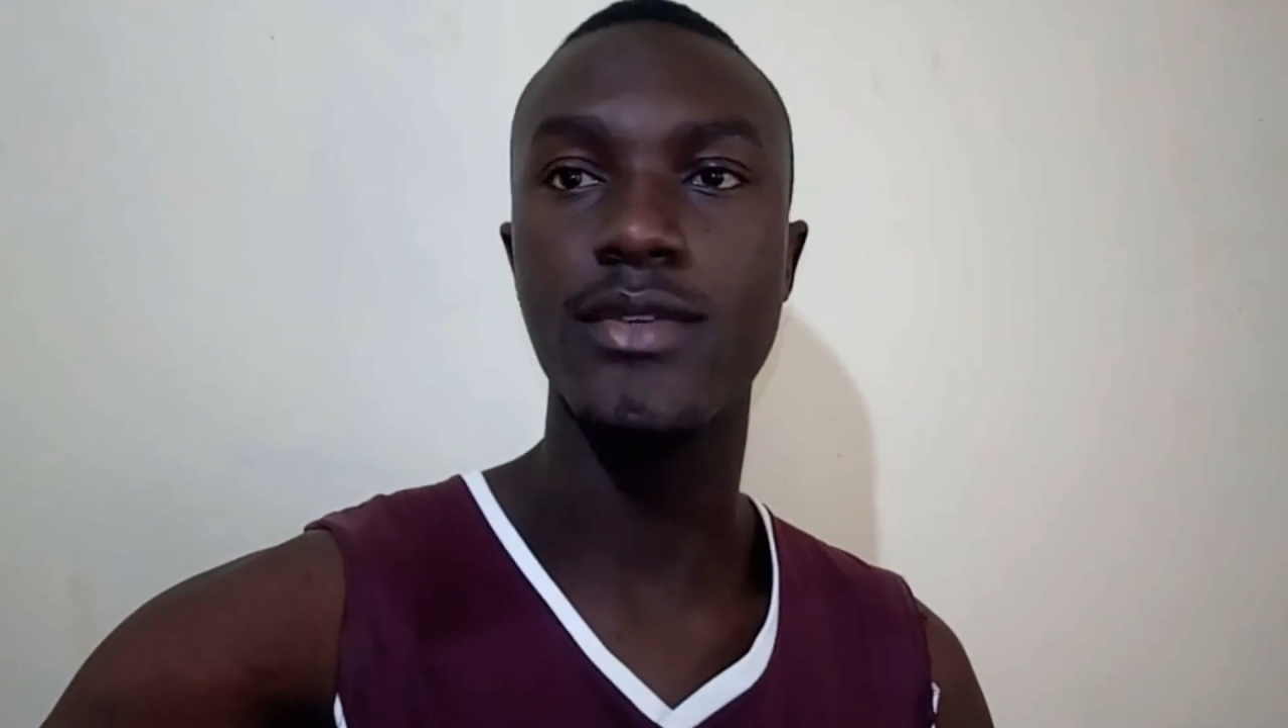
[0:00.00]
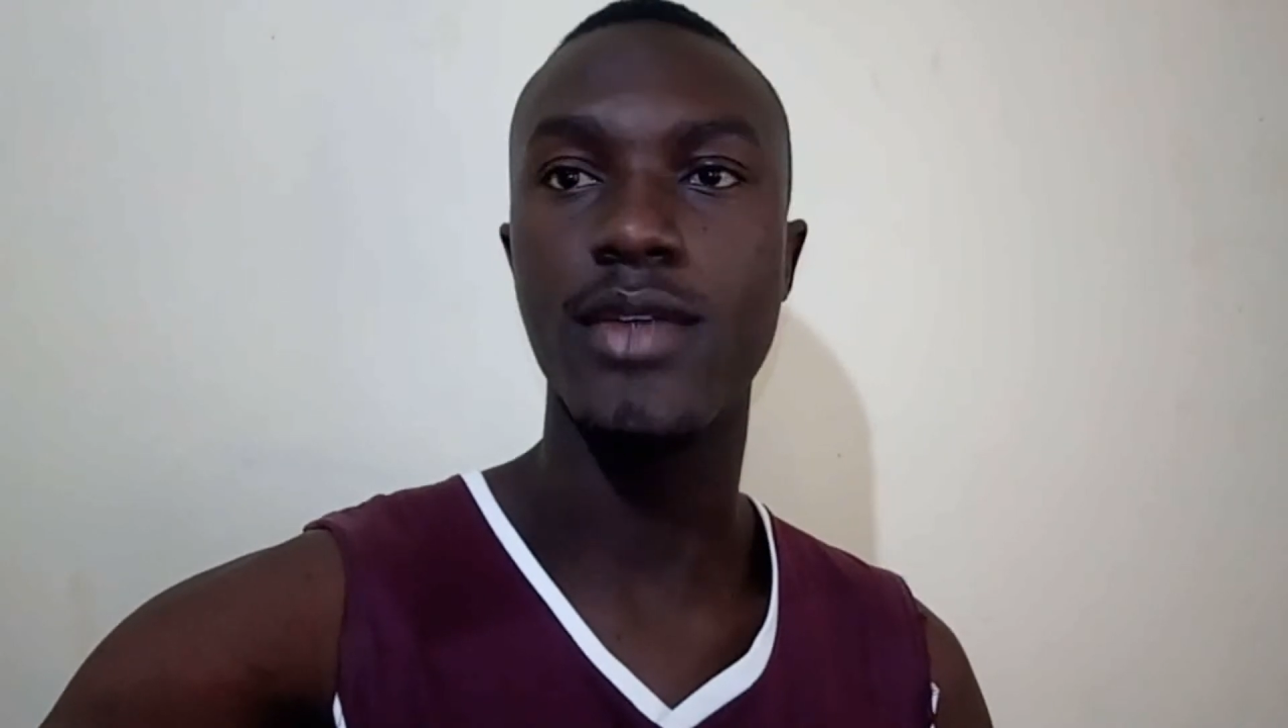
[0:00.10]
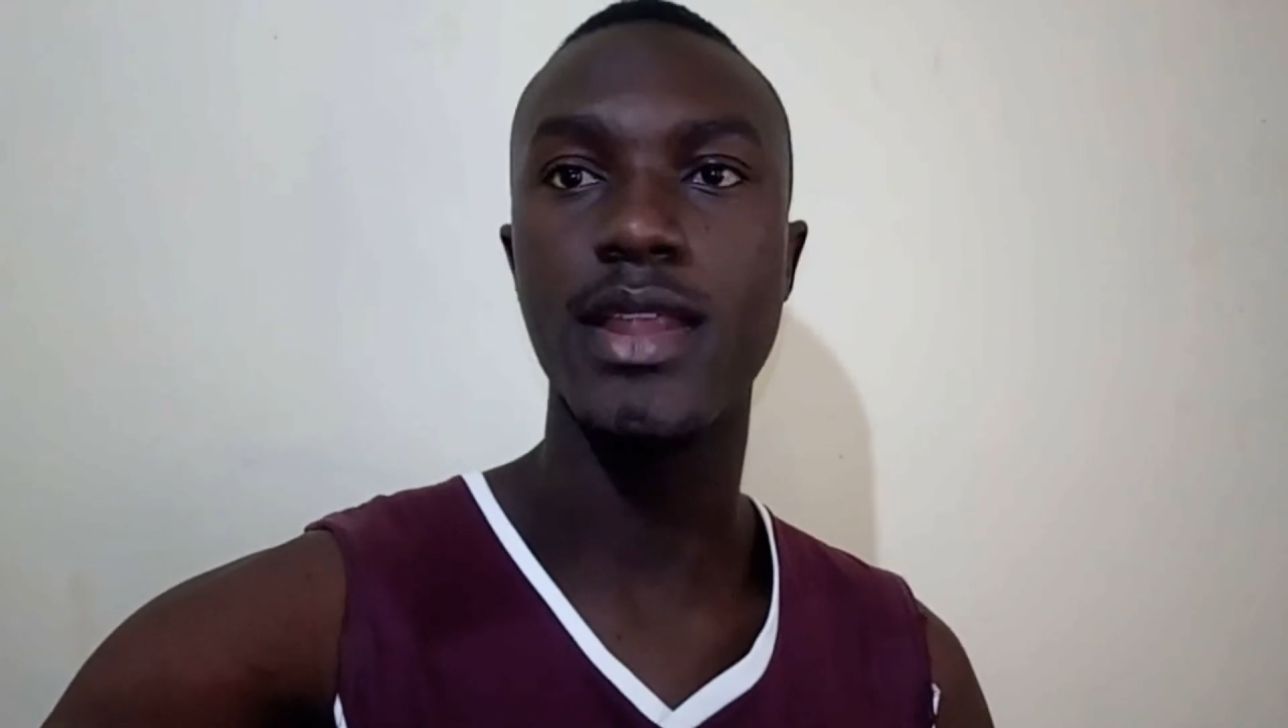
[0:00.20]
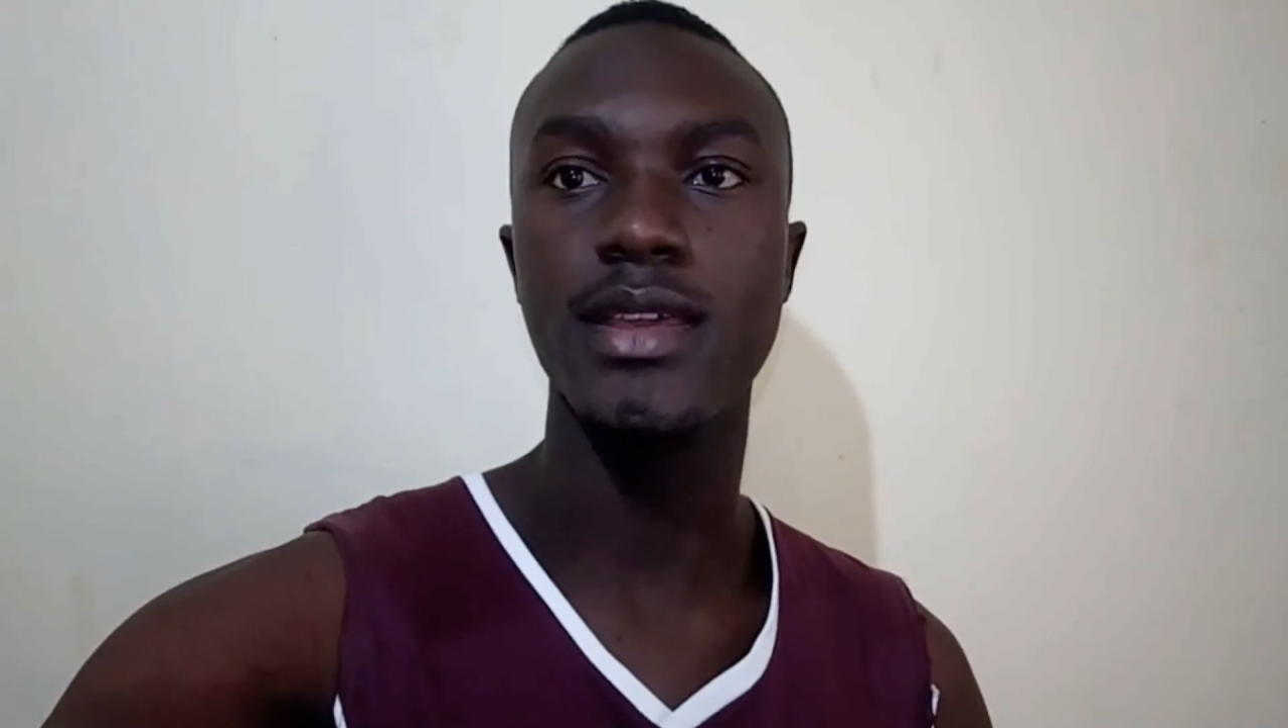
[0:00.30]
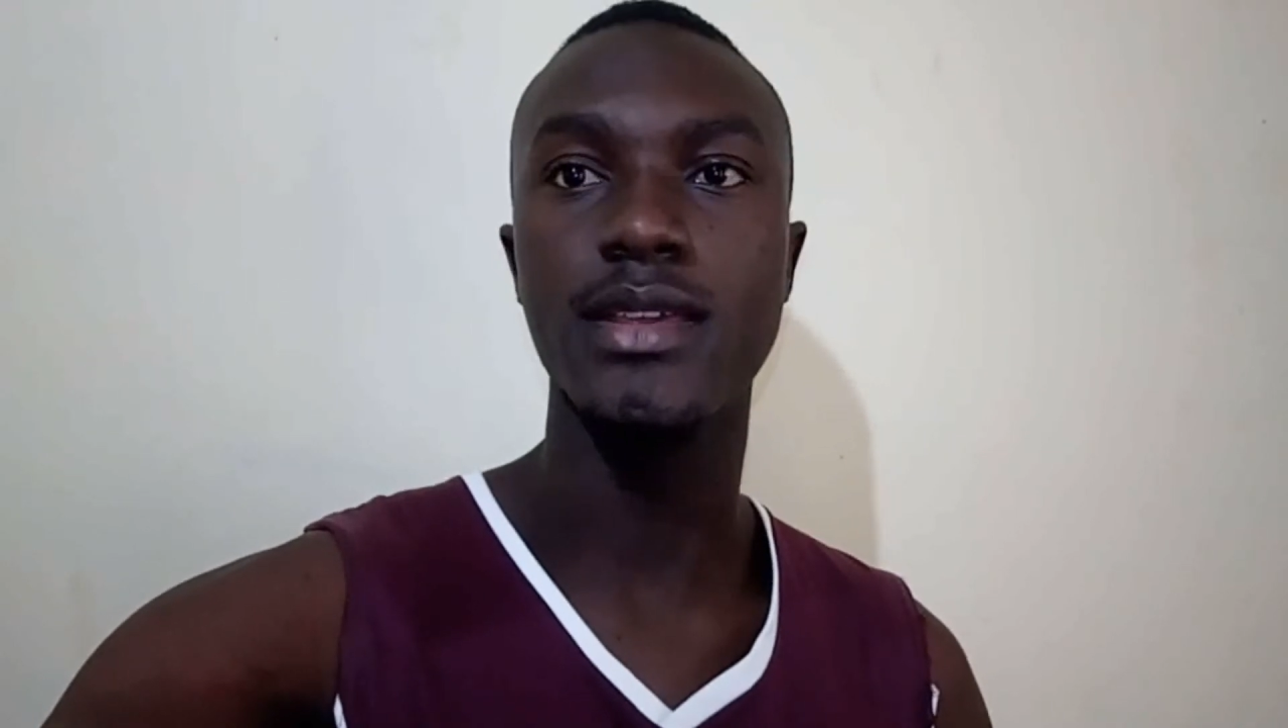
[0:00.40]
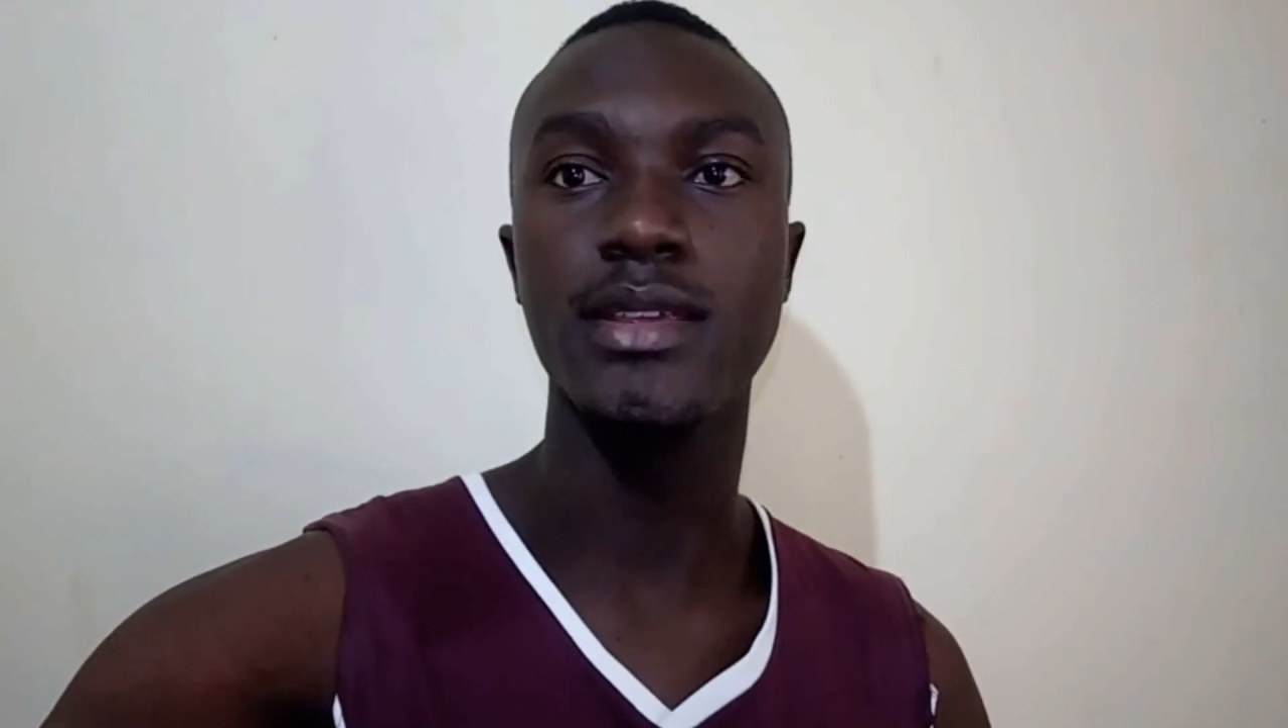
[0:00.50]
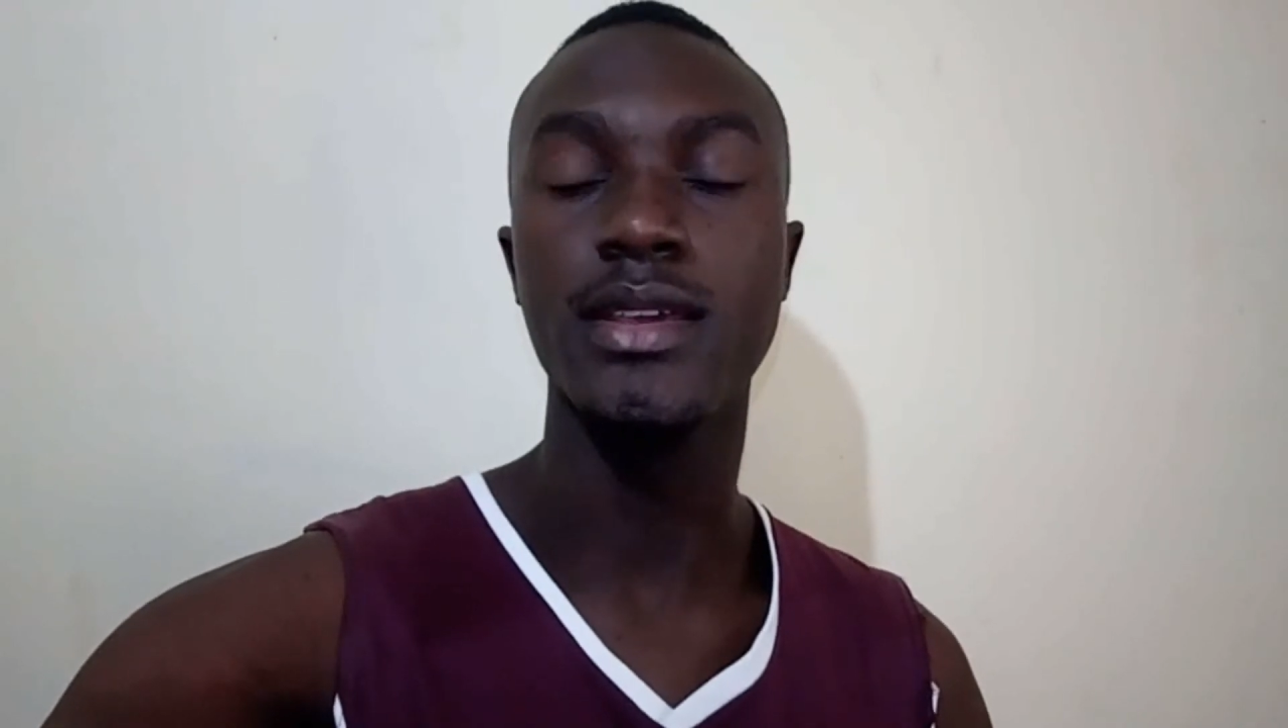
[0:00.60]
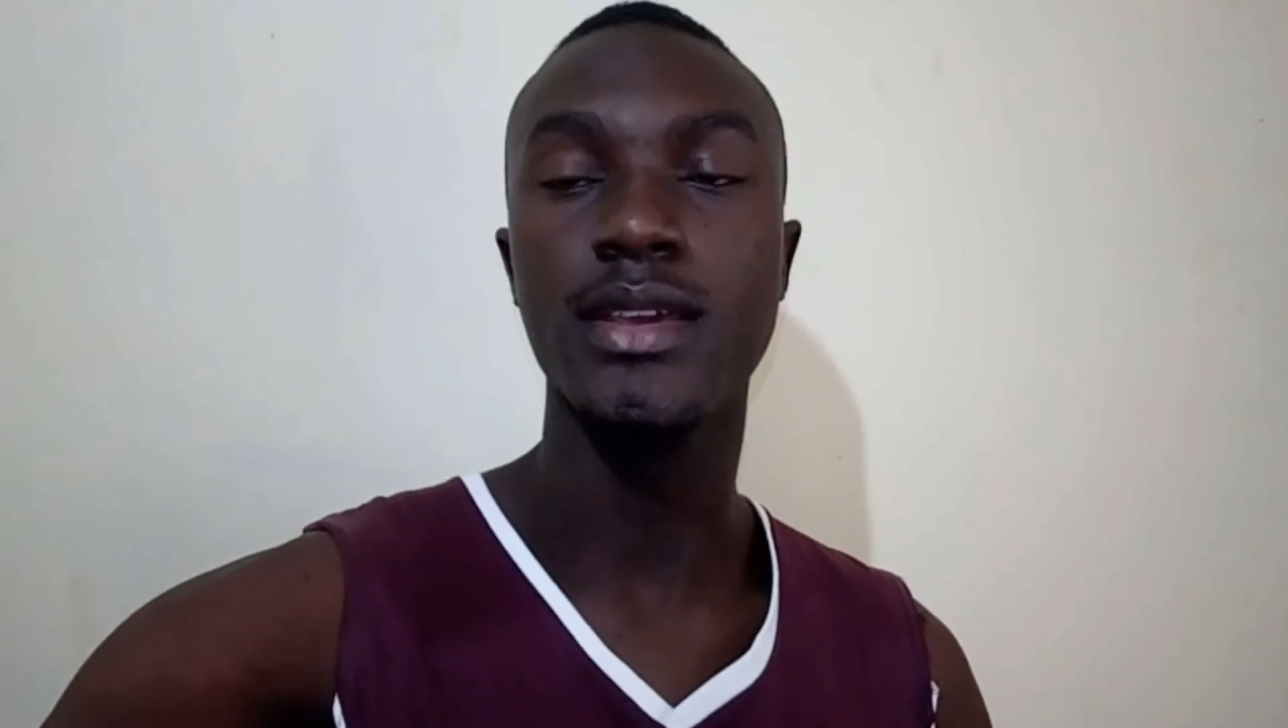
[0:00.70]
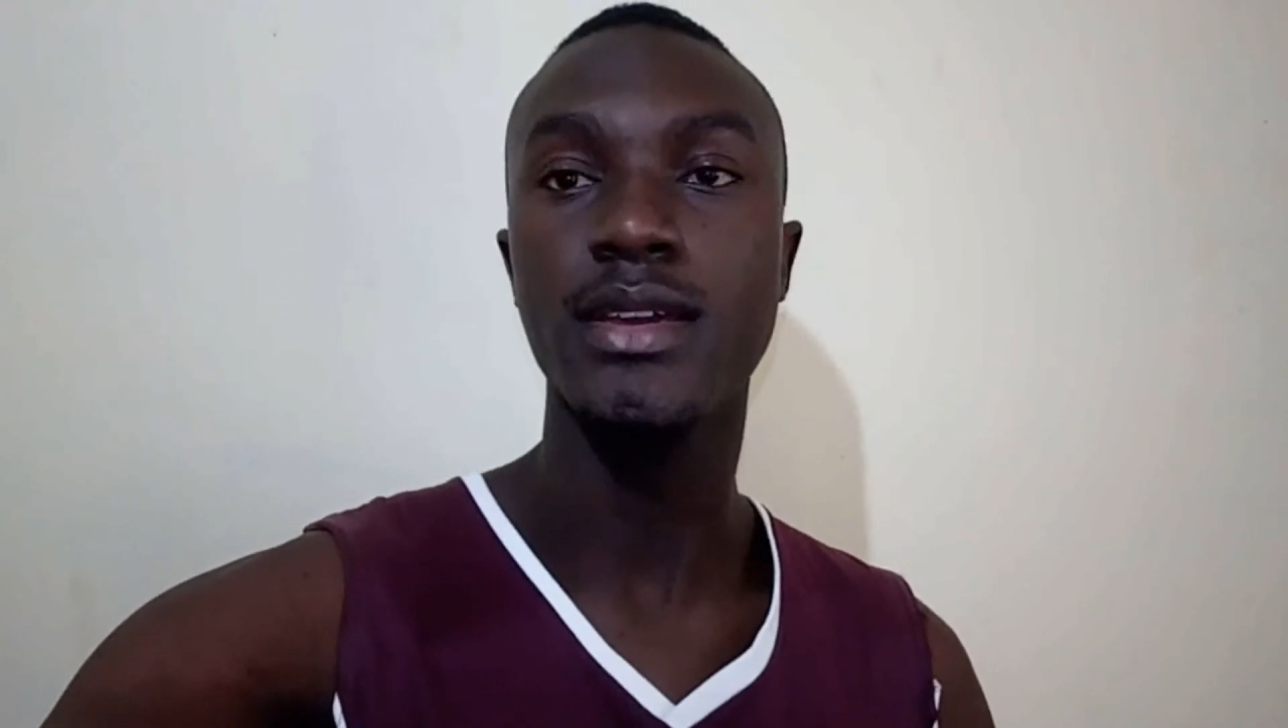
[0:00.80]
he running